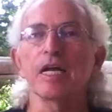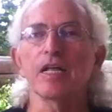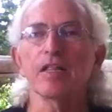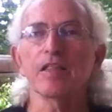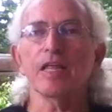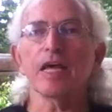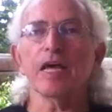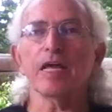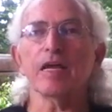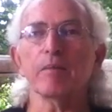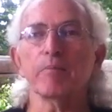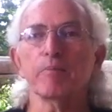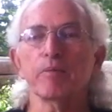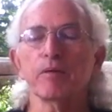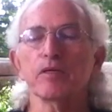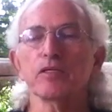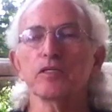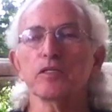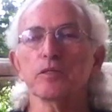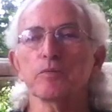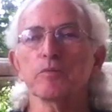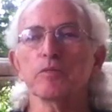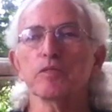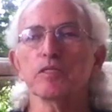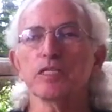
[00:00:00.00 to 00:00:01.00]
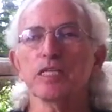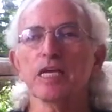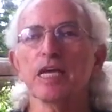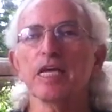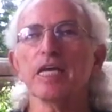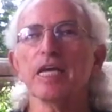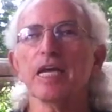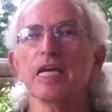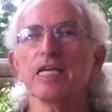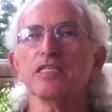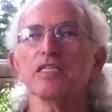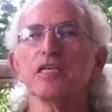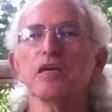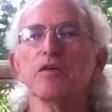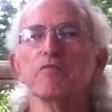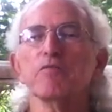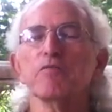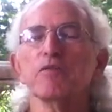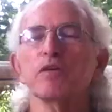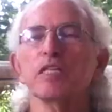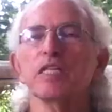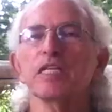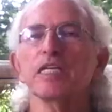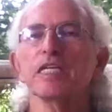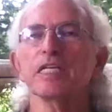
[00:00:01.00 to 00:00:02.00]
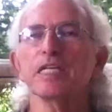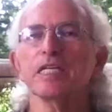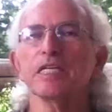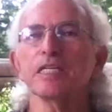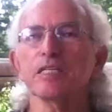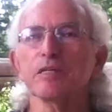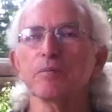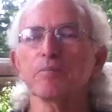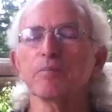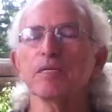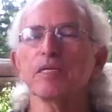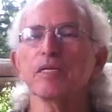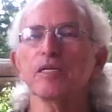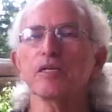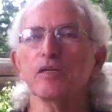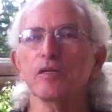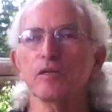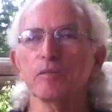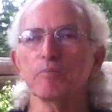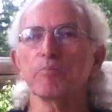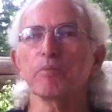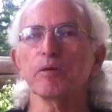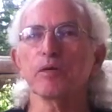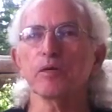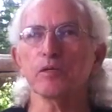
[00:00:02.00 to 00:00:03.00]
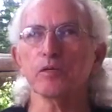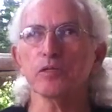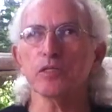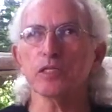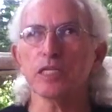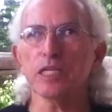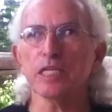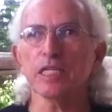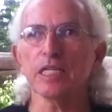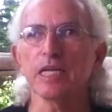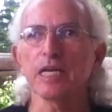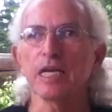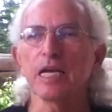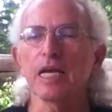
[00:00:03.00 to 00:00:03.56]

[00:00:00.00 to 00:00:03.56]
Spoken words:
that a person will say, yes, I really need to be a good person.